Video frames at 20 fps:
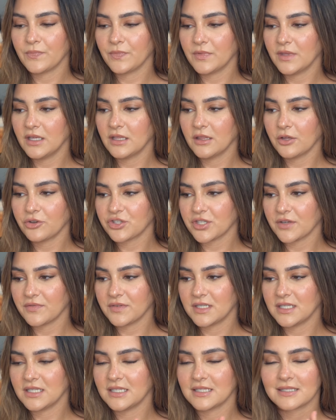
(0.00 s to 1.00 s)
The
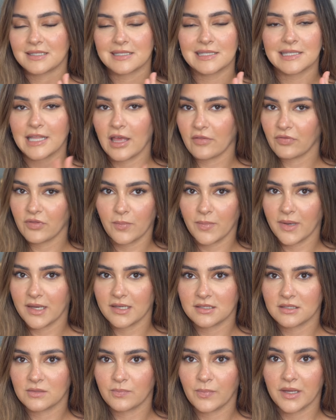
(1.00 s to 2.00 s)
longevity is not the best,